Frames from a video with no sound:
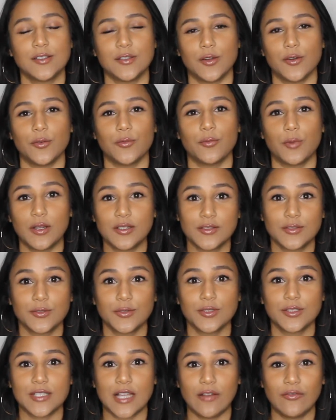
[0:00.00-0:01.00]
So
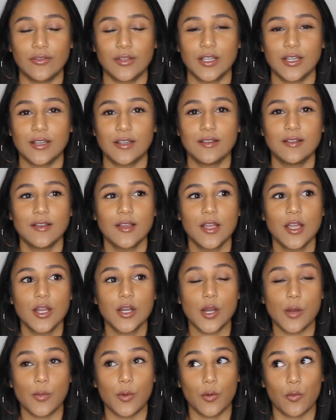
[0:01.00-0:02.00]
Russell, definitely
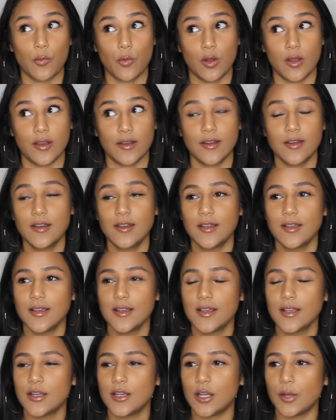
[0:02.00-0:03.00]
number 1.
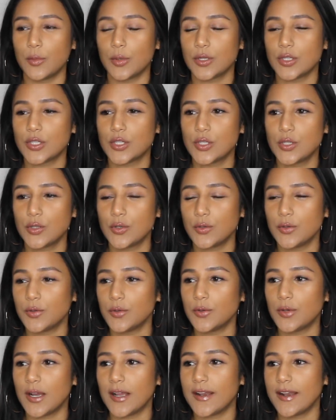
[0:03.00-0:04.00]
Number 2,
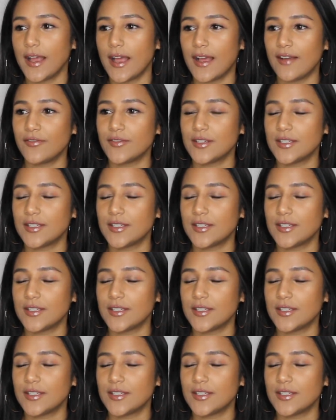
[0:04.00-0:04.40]
I'd have